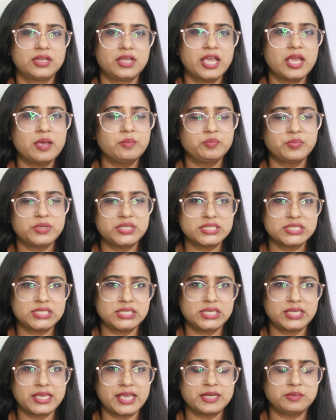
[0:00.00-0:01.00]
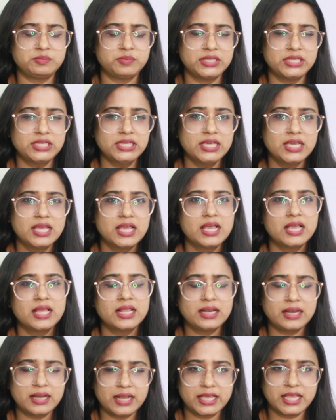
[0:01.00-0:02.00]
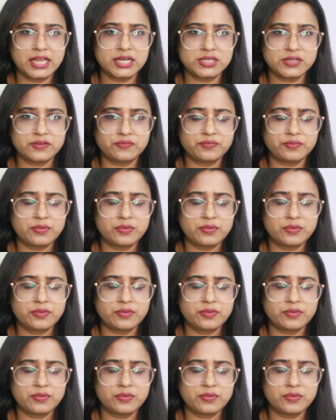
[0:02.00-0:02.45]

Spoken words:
MPC can be negative.